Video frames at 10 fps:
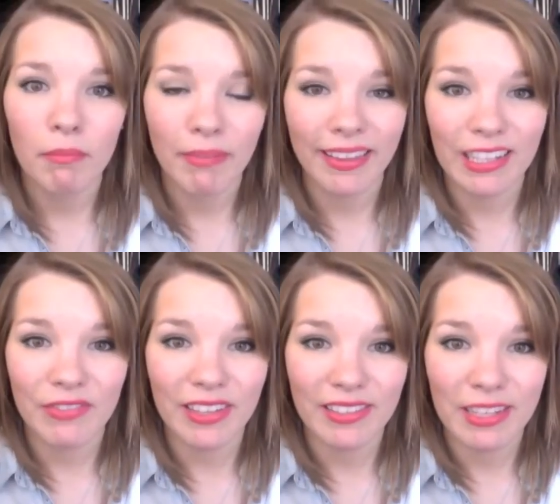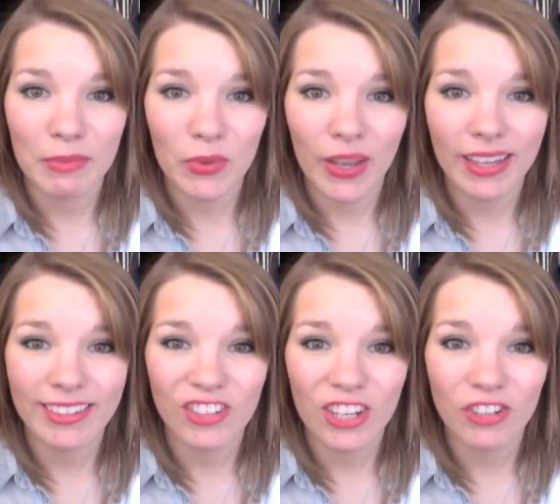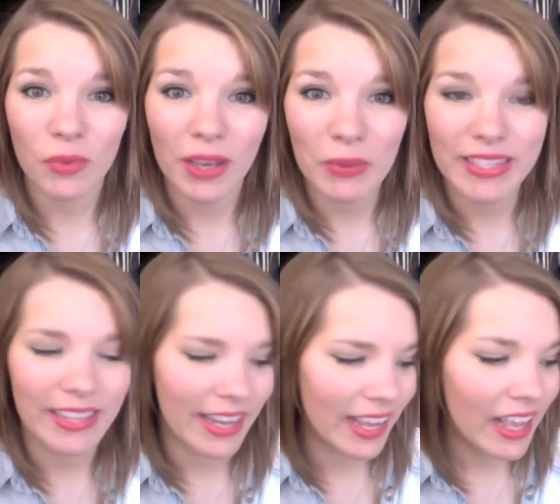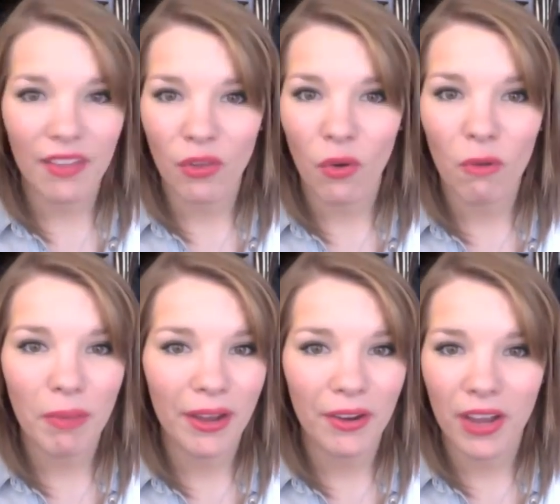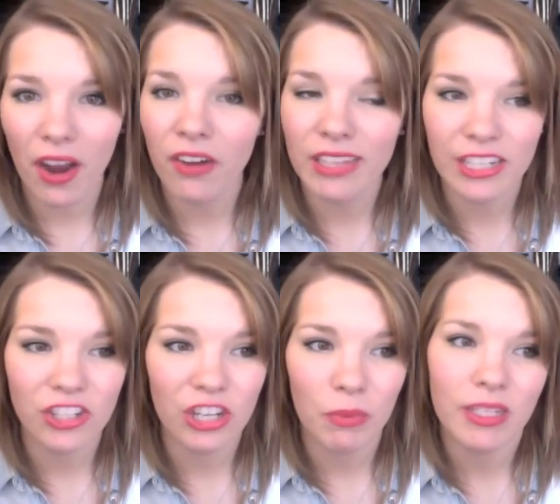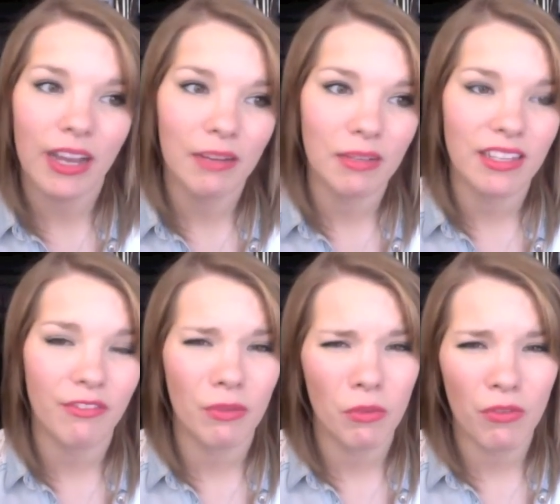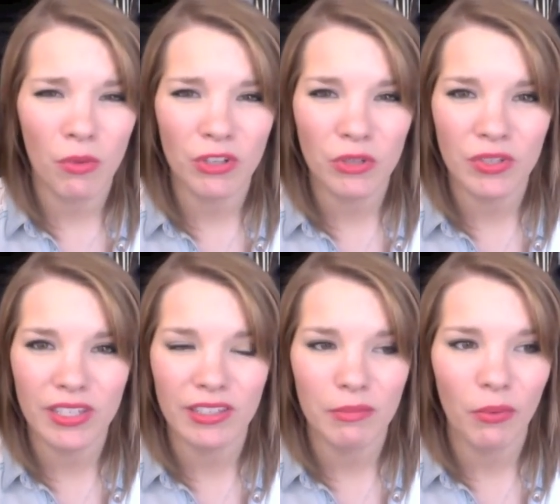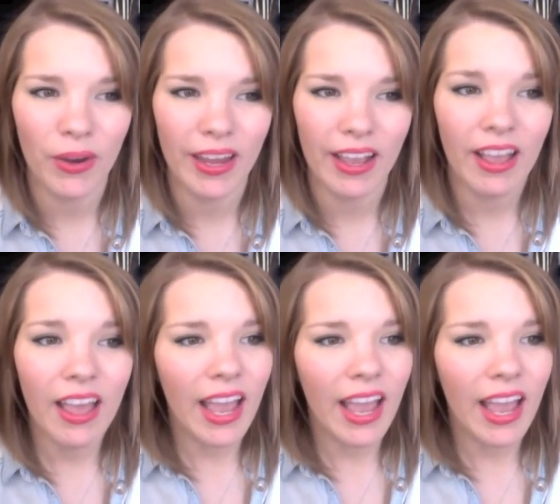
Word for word: My legs fell asleep, so I had to change the way I was sitting. The whole Perry R relationship was kind of missing from the movie, which was disappointing.